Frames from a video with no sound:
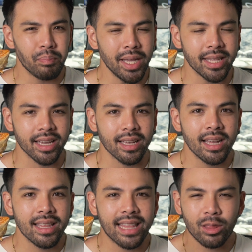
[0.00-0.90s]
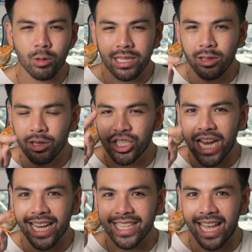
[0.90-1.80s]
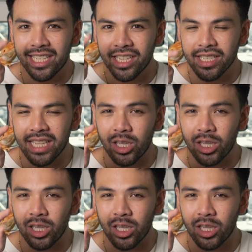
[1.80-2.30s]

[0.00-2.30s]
meaning that those little jagged edges